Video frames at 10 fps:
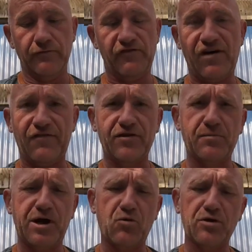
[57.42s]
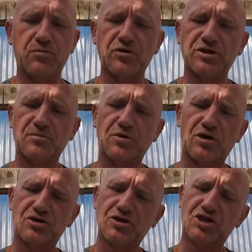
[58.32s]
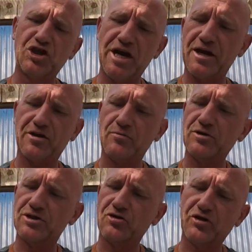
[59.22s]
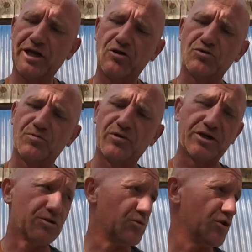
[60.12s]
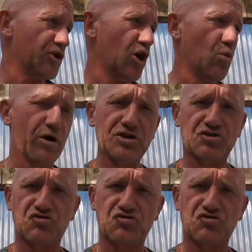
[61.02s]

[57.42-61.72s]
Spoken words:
faffing about with them. But you're supposed to shake them until they get up to pressure, but they always